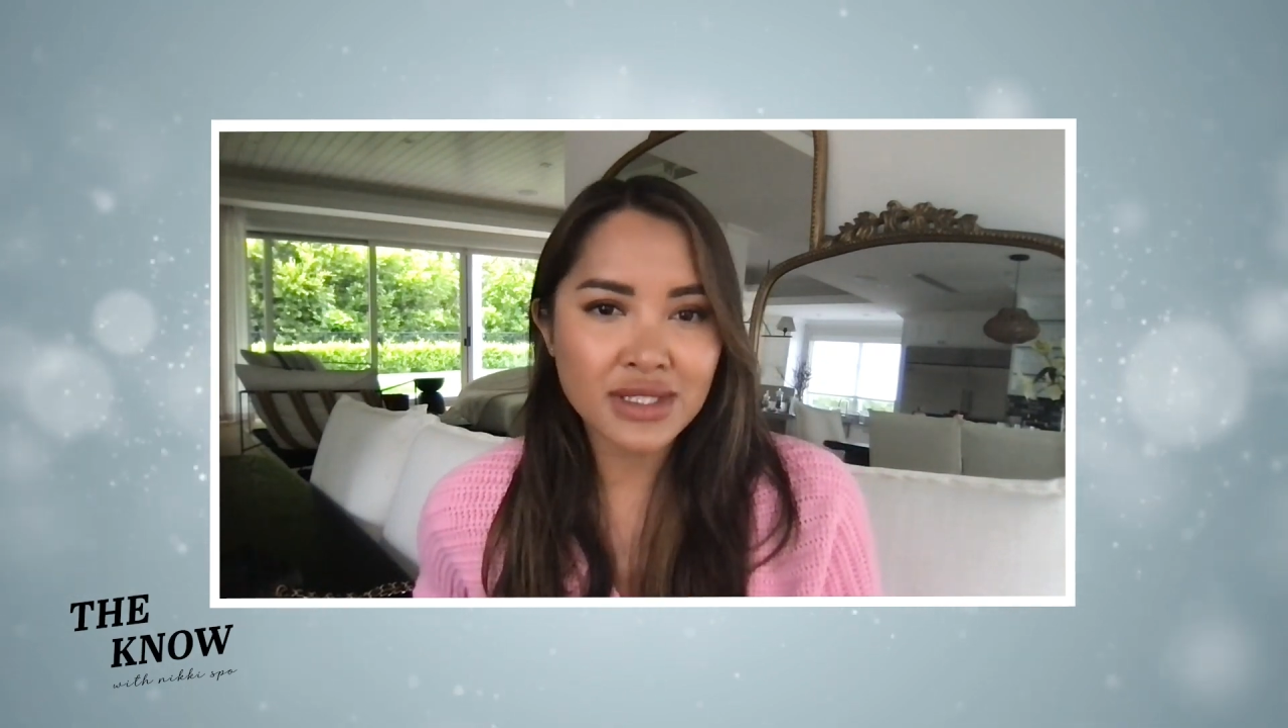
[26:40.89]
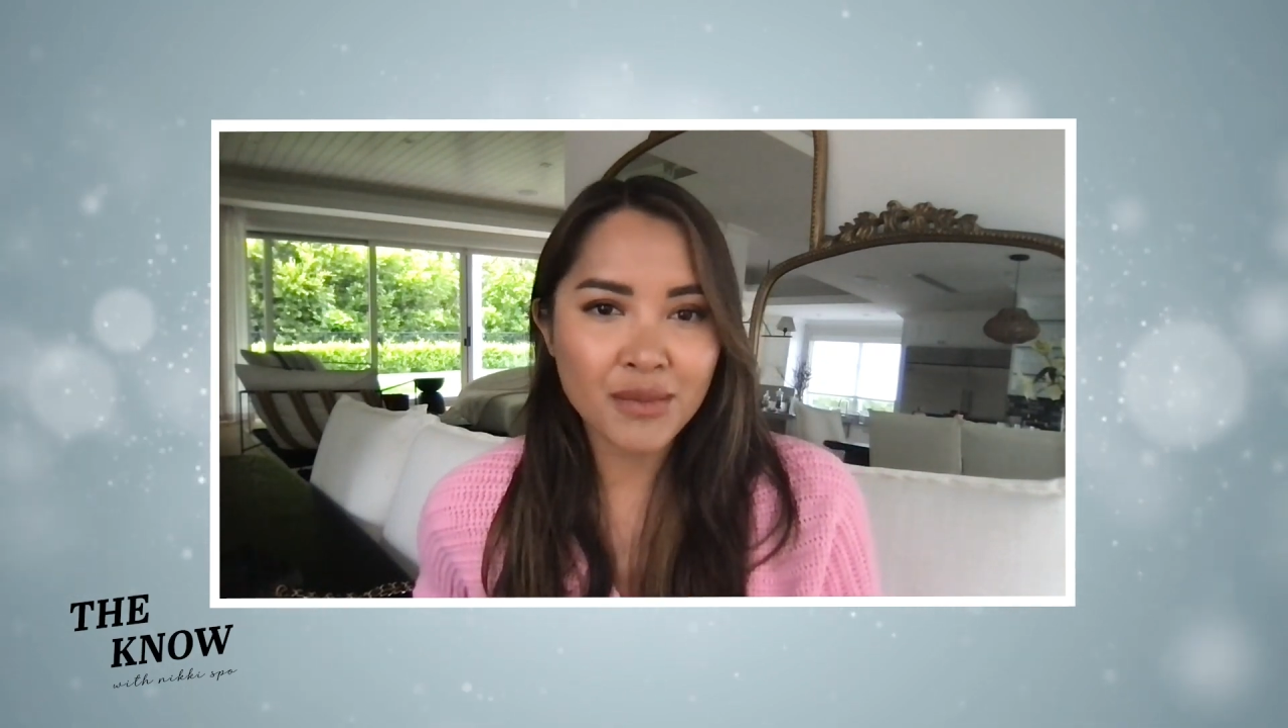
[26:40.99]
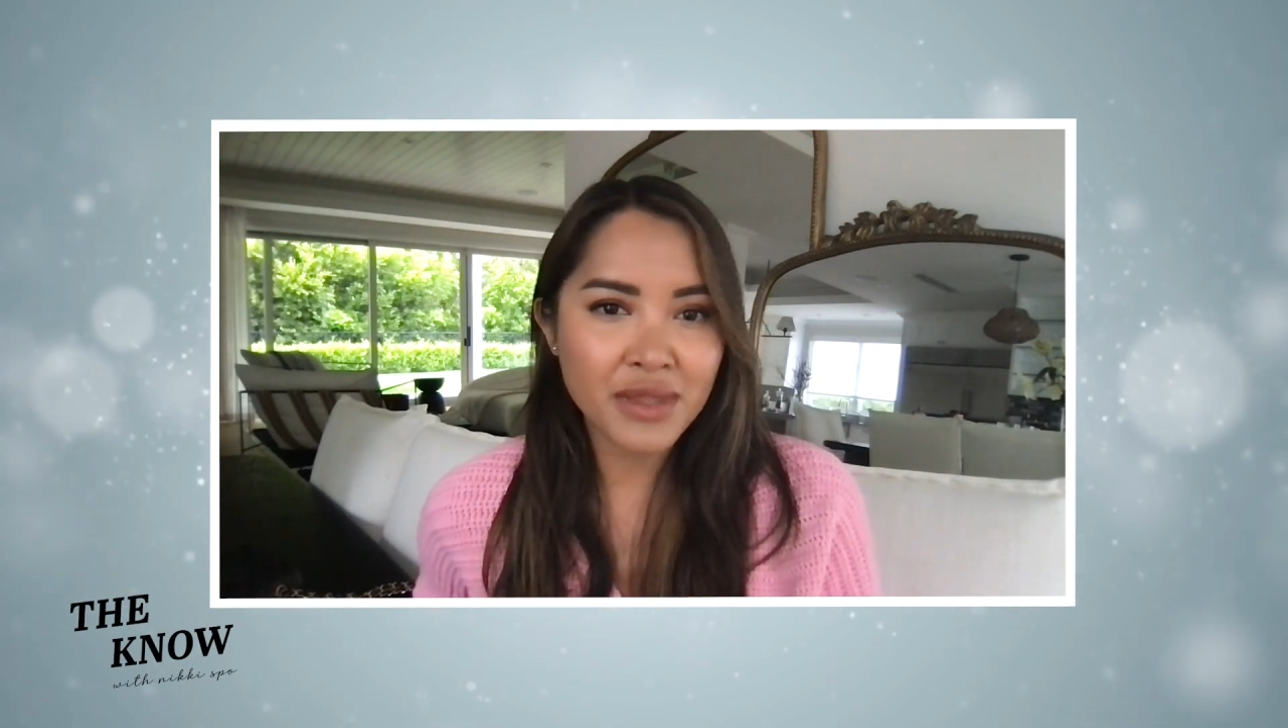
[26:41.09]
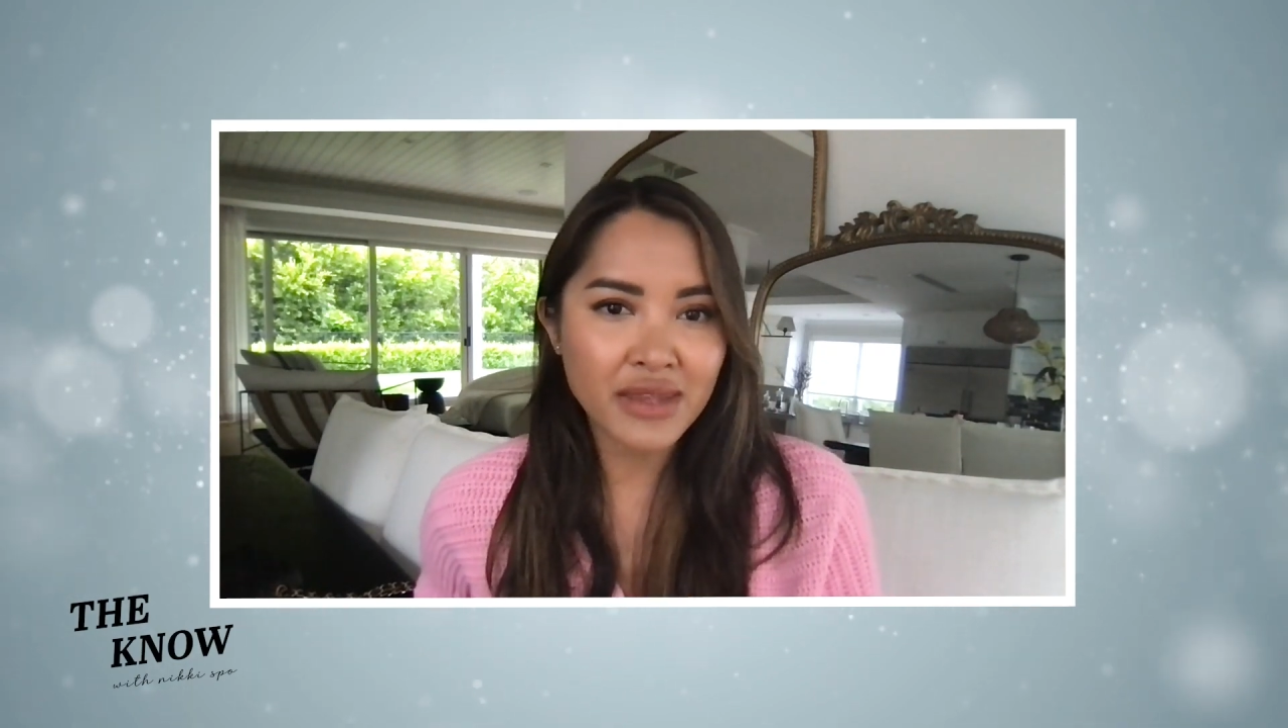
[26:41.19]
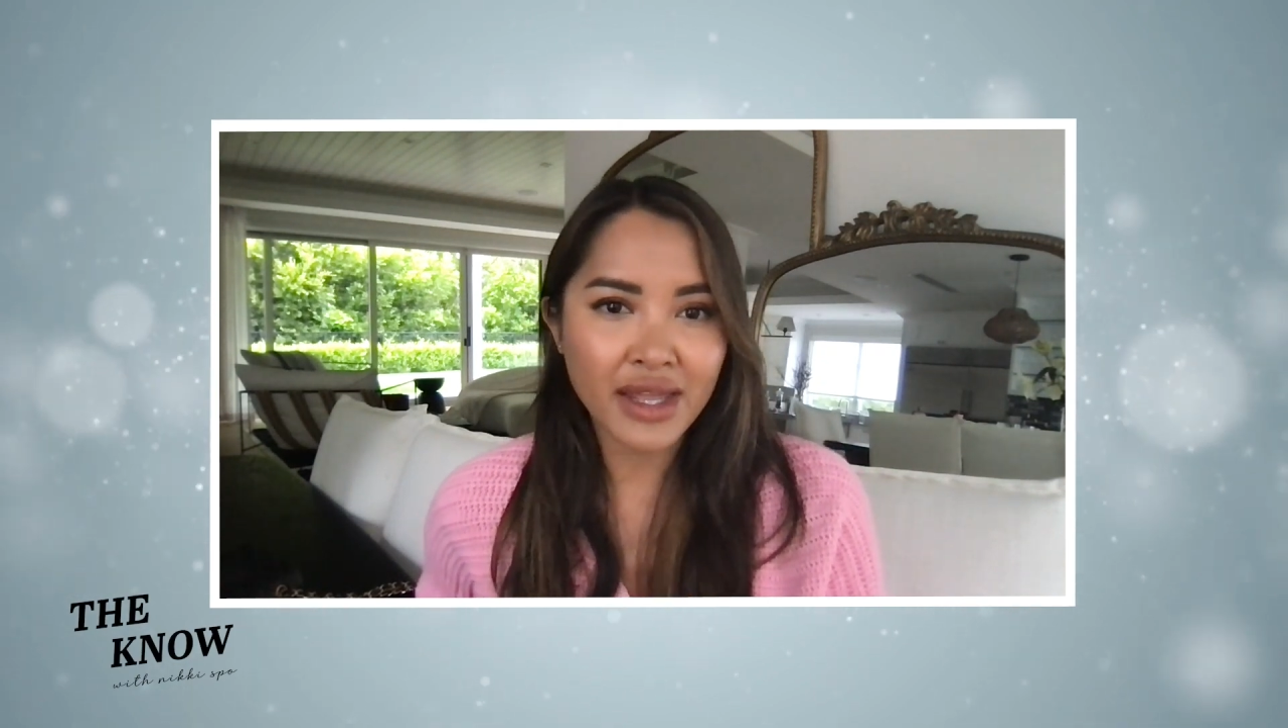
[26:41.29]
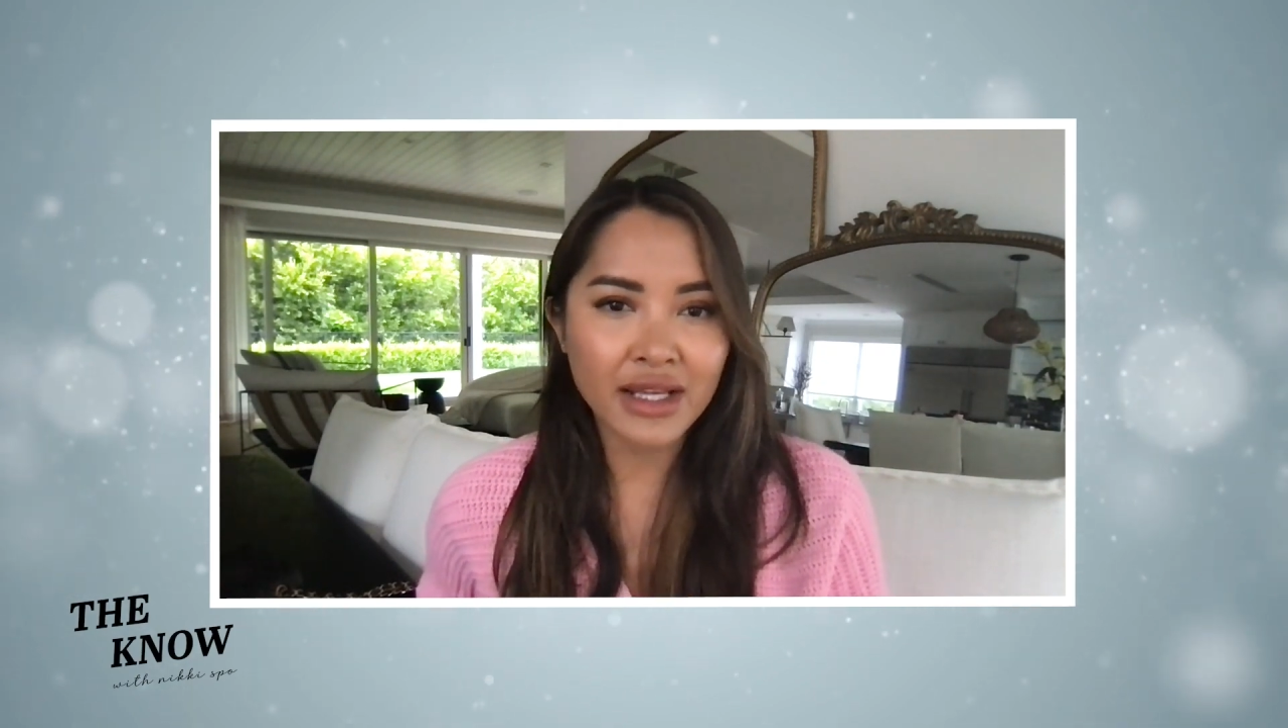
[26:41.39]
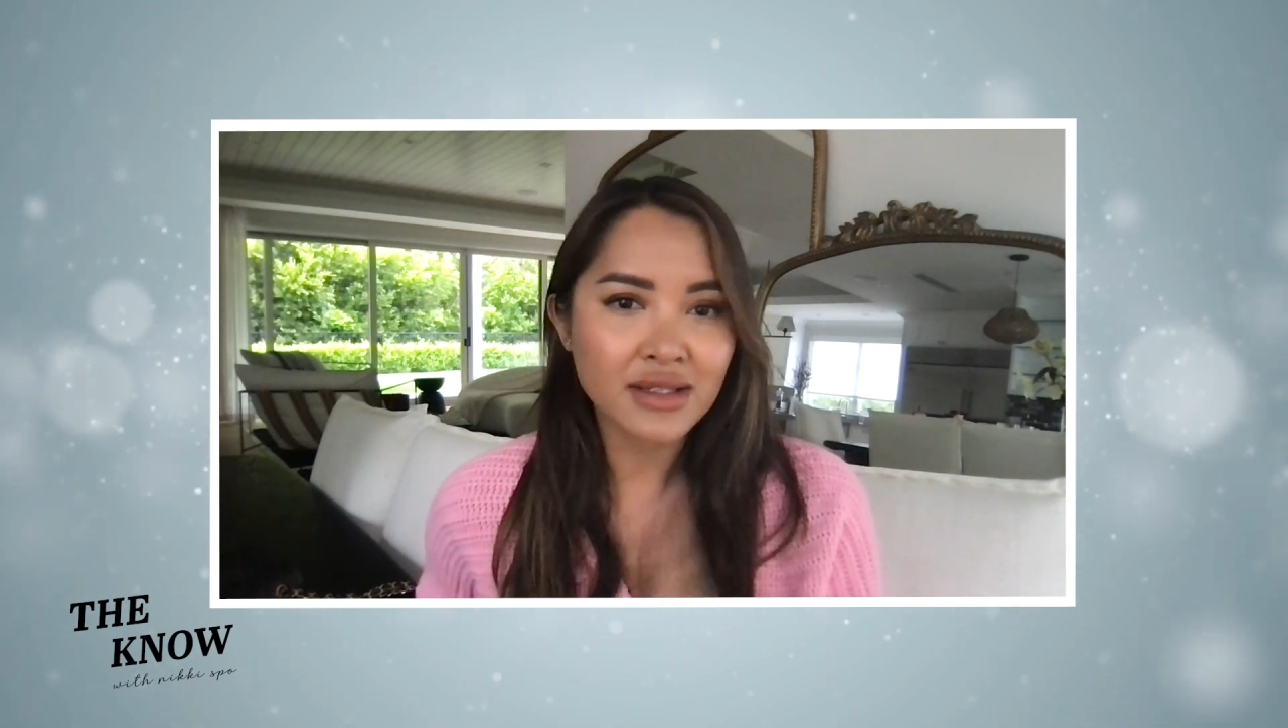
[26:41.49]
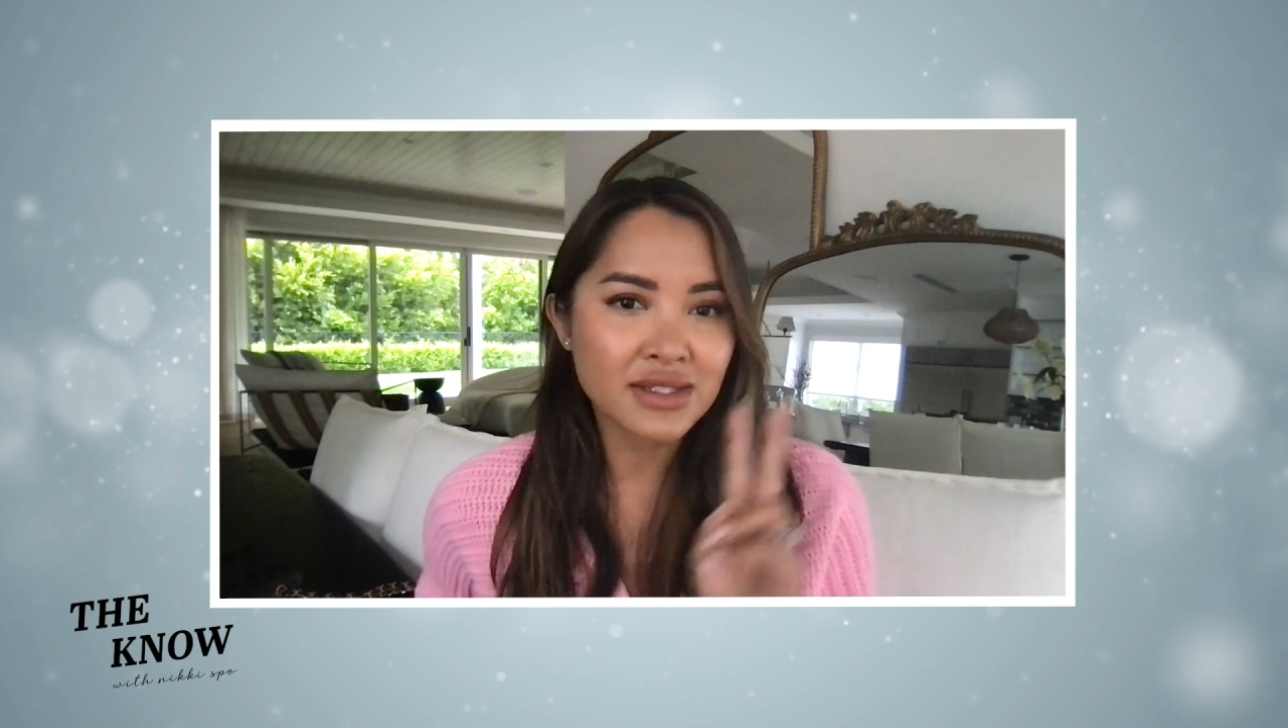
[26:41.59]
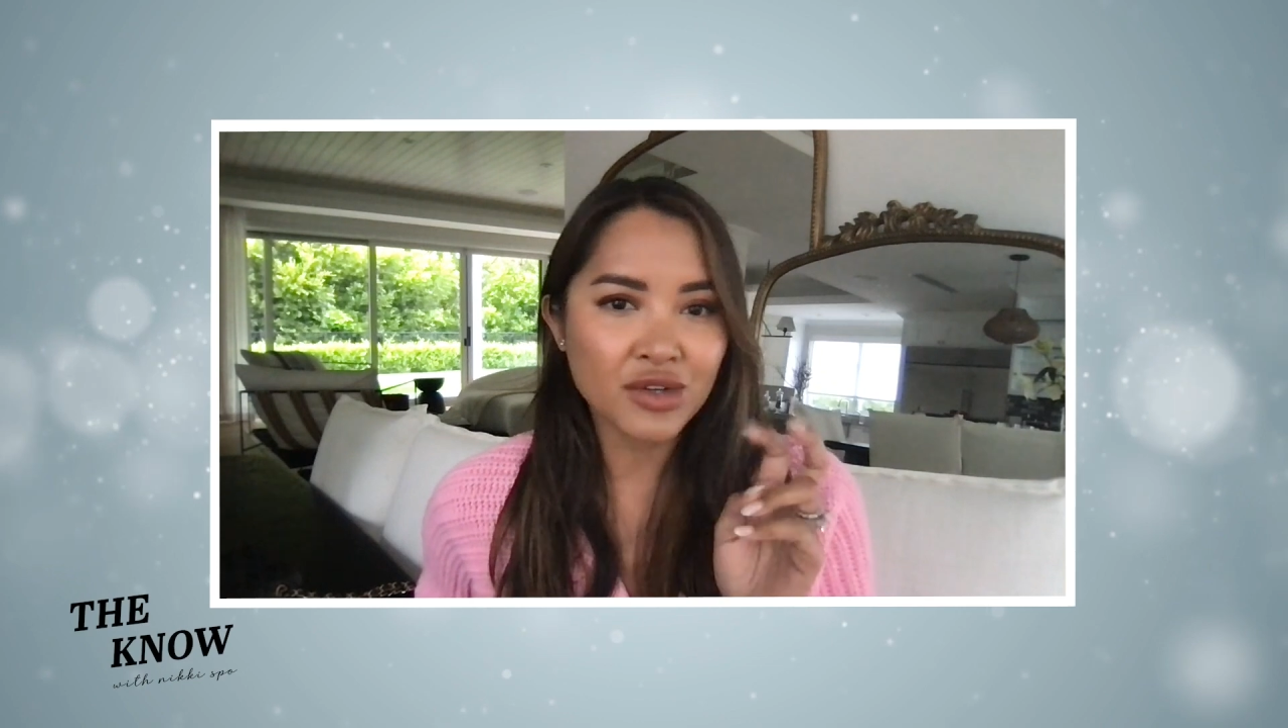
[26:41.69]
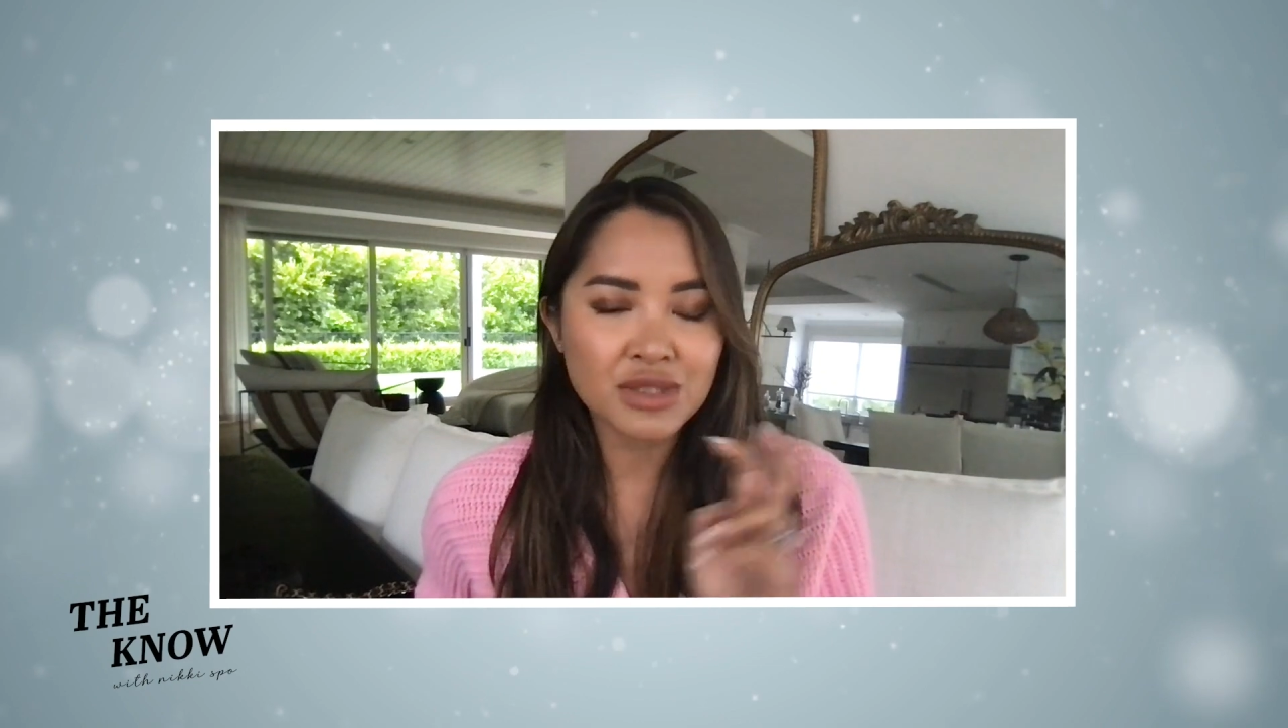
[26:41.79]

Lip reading: something that I consider